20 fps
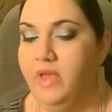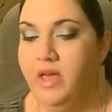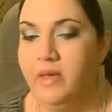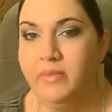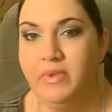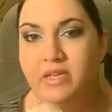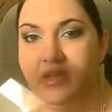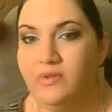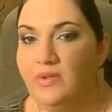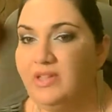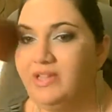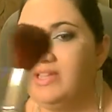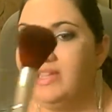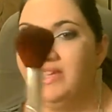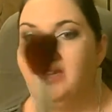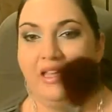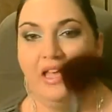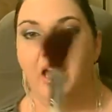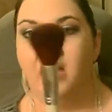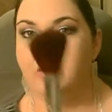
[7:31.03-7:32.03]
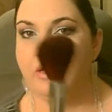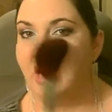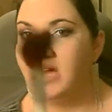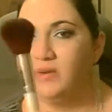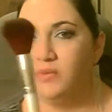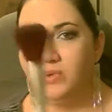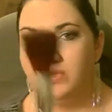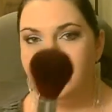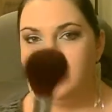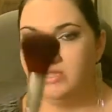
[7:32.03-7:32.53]
I mean, really,
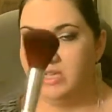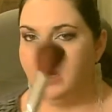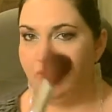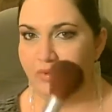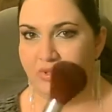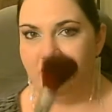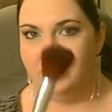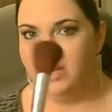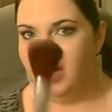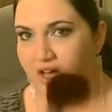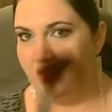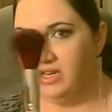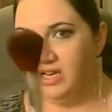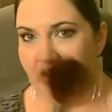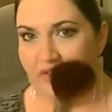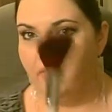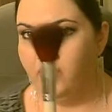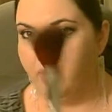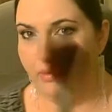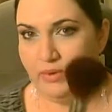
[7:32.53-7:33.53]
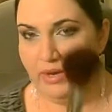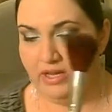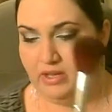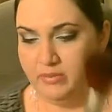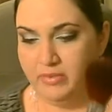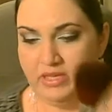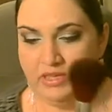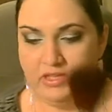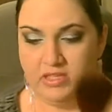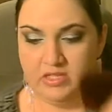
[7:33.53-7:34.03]
I would not ever
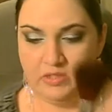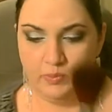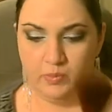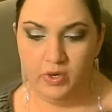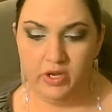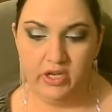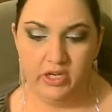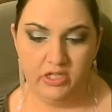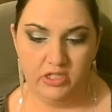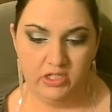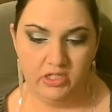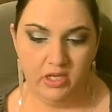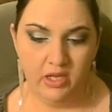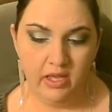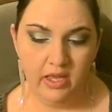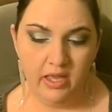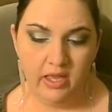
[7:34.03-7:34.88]
recommend this brush.